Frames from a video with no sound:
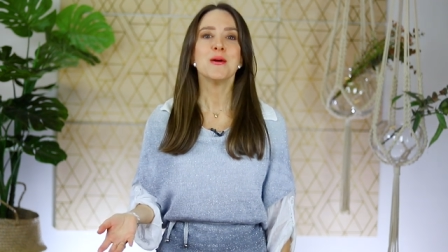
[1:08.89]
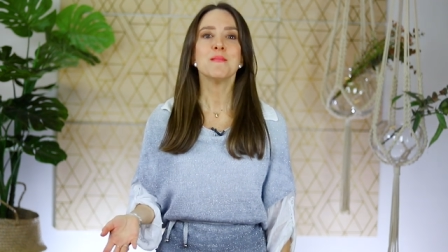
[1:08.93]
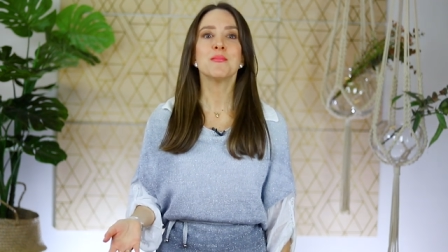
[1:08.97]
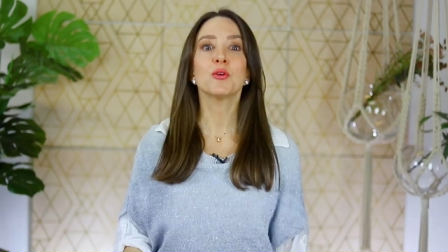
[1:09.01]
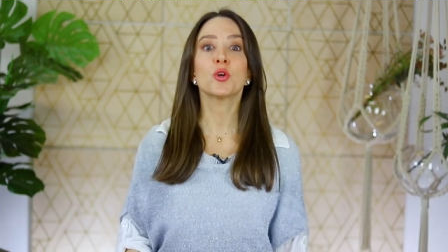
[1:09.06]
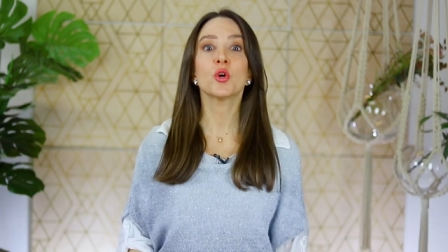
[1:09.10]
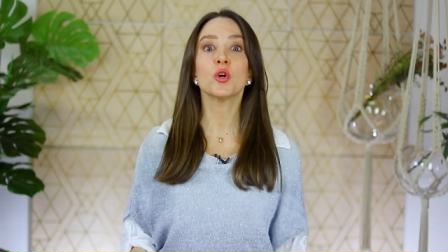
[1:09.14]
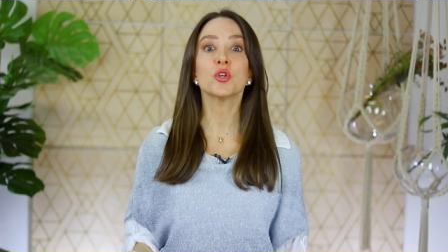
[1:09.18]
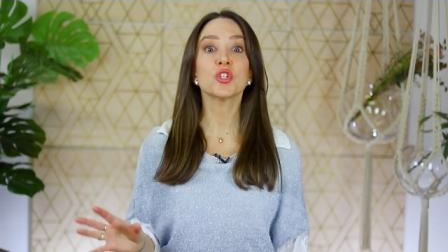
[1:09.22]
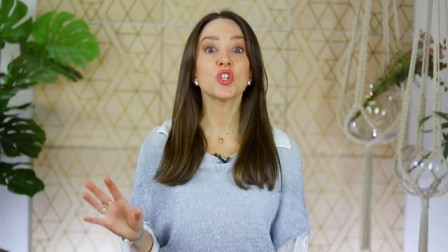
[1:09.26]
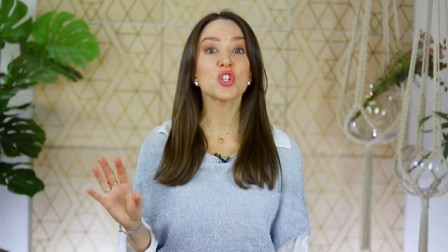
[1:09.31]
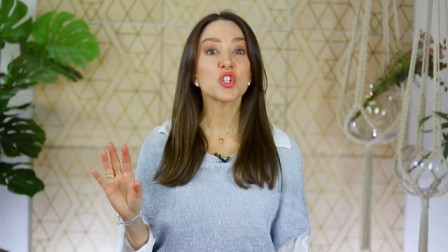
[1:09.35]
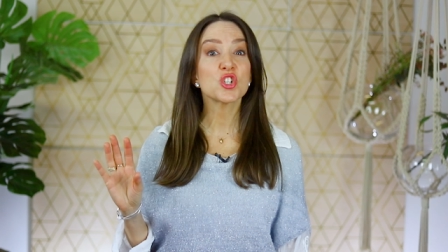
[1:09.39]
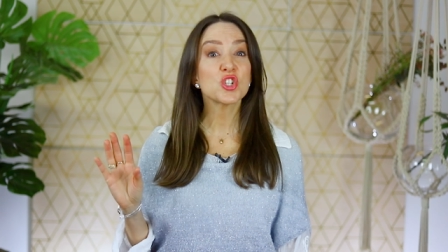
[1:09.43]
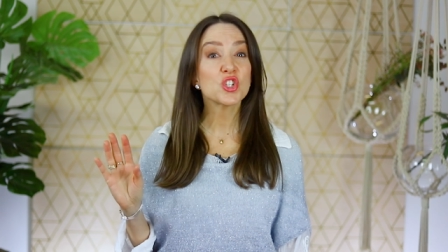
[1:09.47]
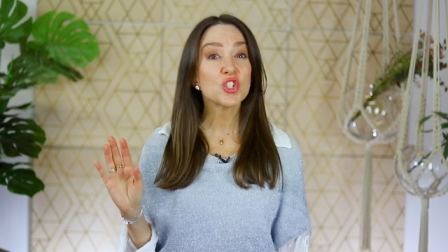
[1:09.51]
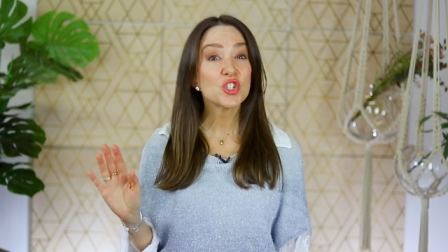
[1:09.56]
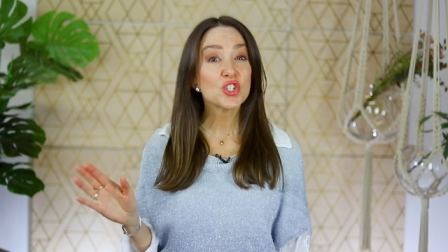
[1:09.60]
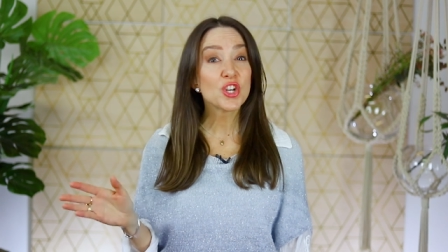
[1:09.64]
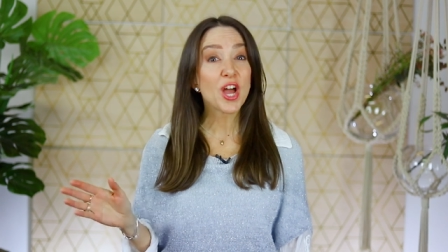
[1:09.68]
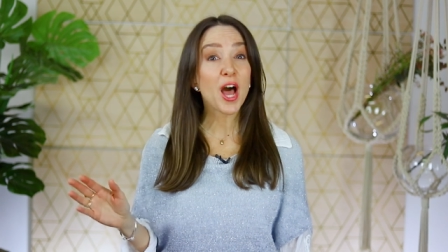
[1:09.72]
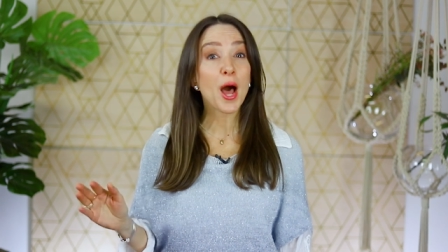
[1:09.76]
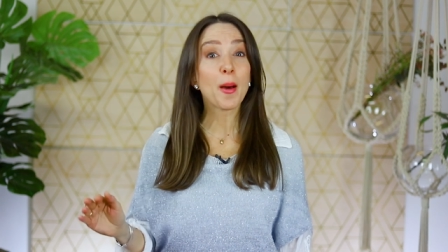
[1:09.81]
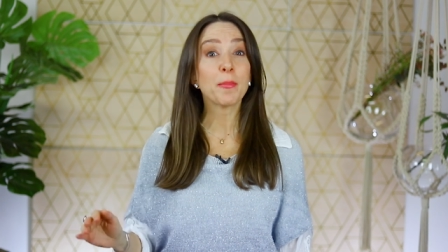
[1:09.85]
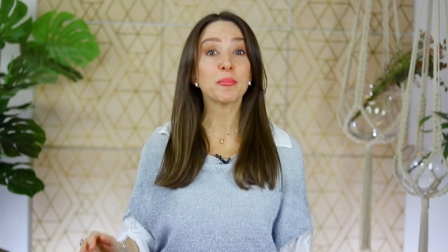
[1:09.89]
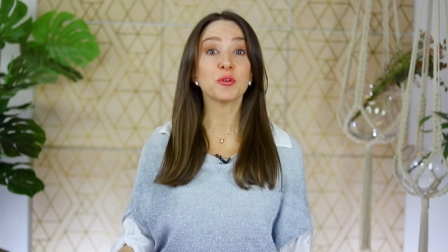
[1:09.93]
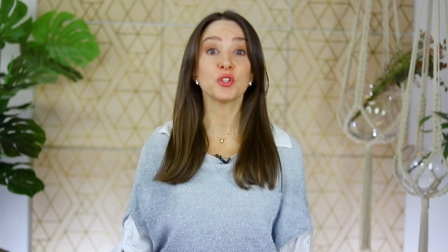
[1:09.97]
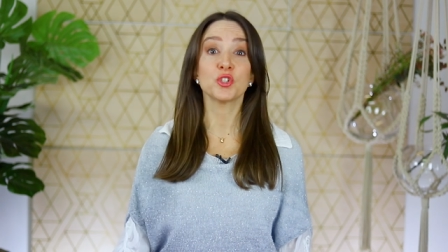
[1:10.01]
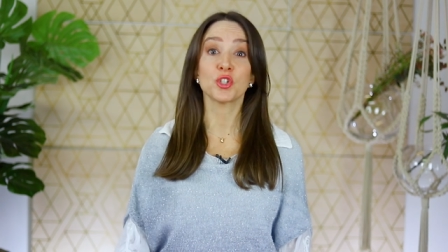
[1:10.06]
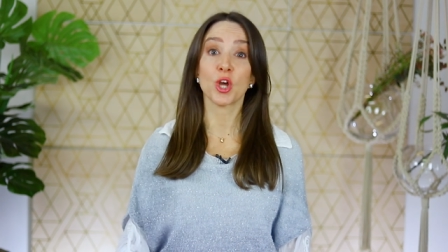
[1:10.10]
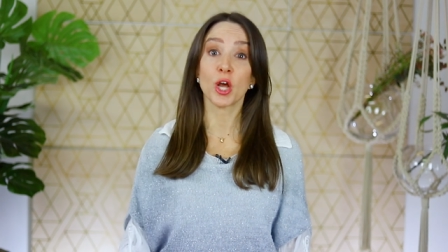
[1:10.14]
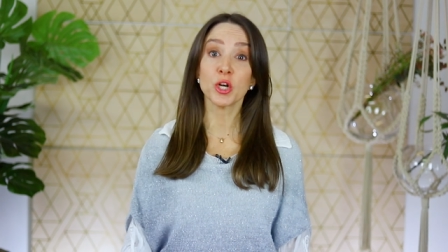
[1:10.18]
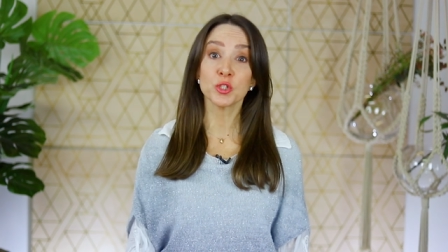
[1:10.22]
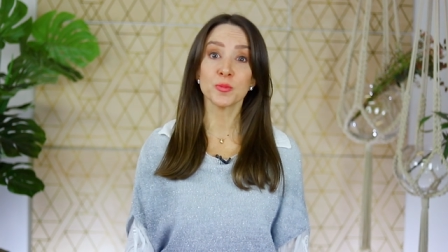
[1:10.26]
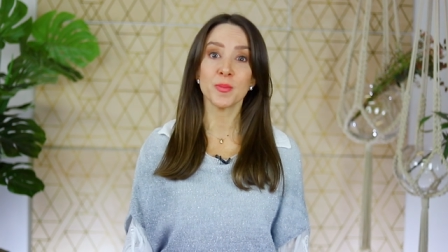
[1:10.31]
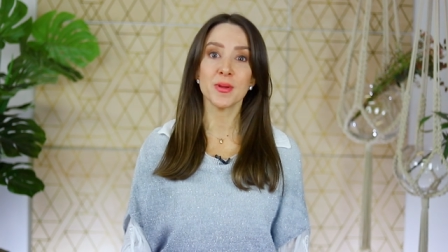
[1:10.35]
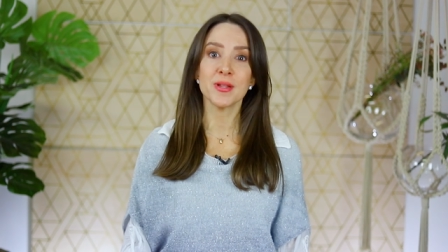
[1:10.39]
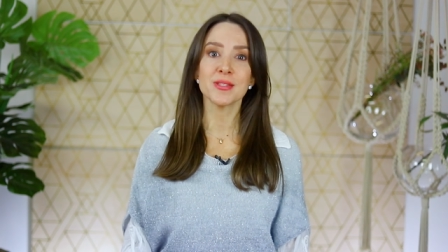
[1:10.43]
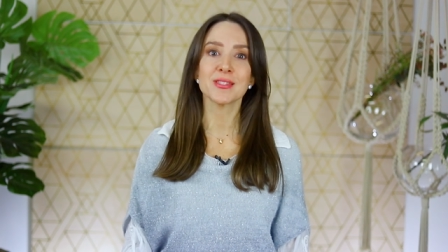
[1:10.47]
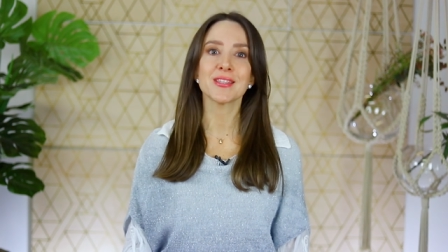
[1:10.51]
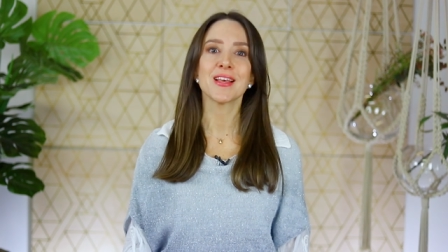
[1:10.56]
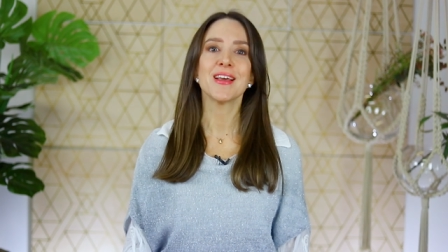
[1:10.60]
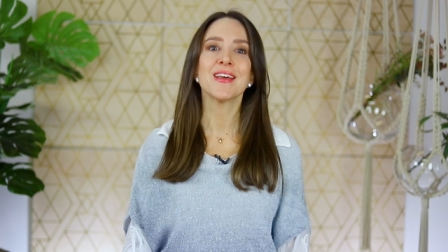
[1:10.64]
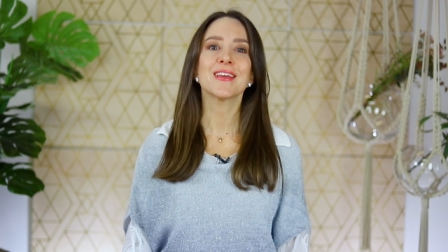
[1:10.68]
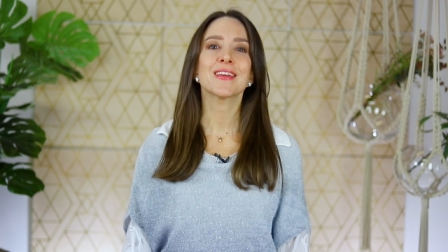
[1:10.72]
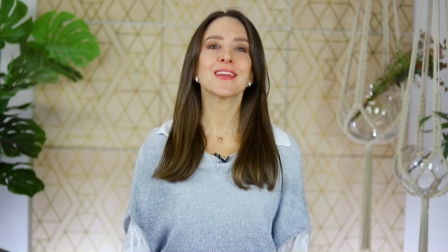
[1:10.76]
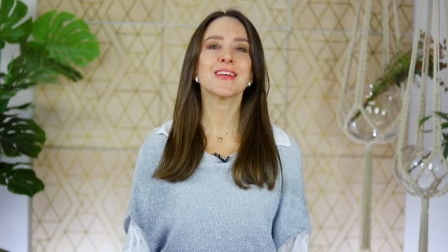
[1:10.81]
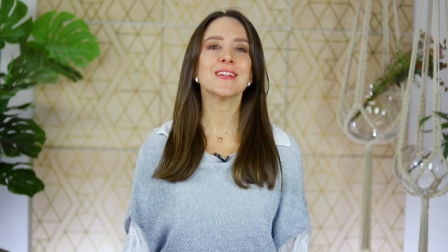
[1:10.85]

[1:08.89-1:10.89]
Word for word: because sharp judgments